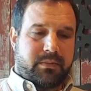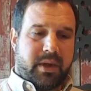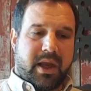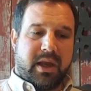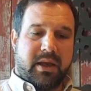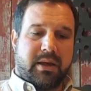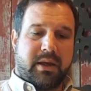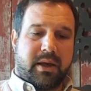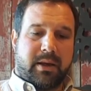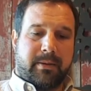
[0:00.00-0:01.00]

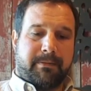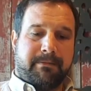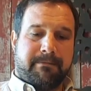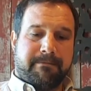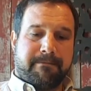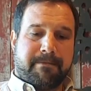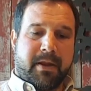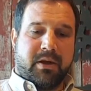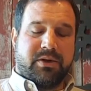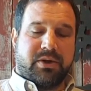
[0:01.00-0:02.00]
and
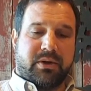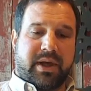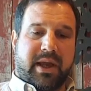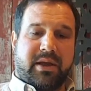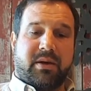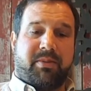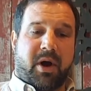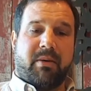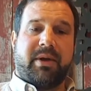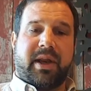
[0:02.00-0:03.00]
took a
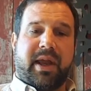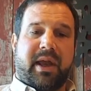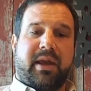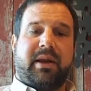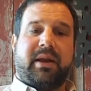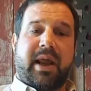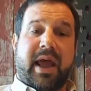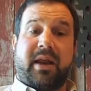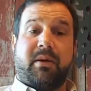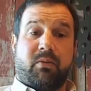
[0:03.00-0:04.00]
department head and had
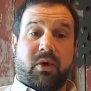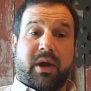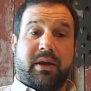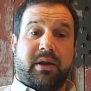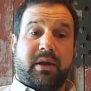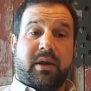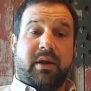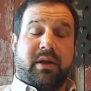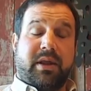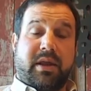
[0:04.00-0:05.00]
him run
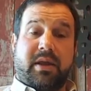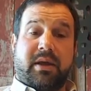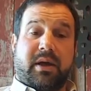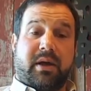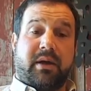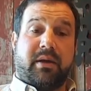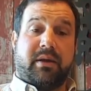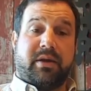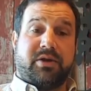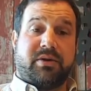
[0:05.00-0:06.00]
the
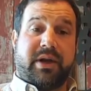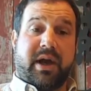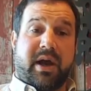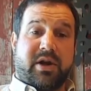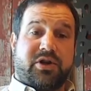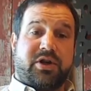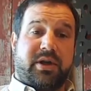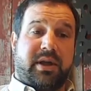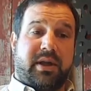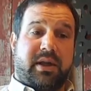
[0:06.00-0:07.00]
triage,
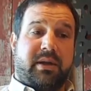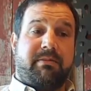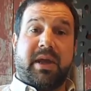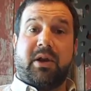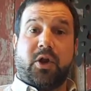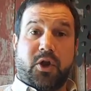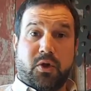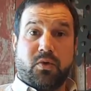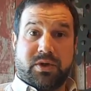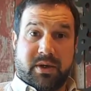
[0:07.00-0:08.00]
and it made a
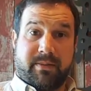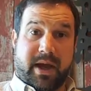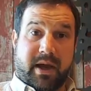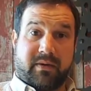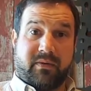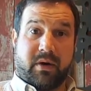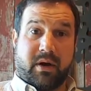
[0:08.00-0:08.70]
huge impact for our